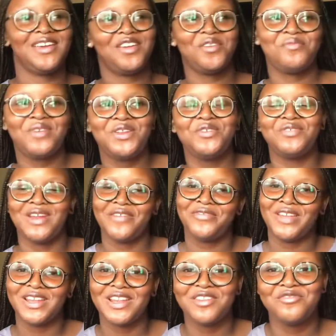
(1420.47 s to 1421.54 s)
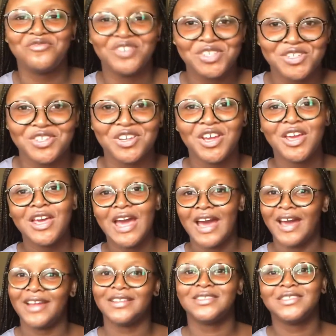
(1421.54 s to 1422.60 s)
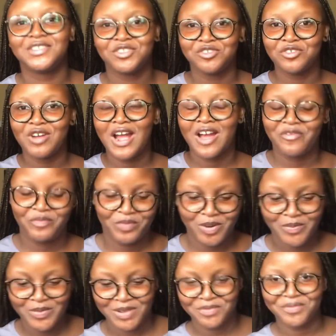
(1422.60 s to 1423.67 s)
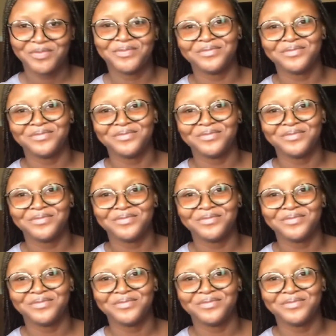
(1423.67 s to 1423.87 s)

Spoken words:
The money will definitely reach, and you don't have problem.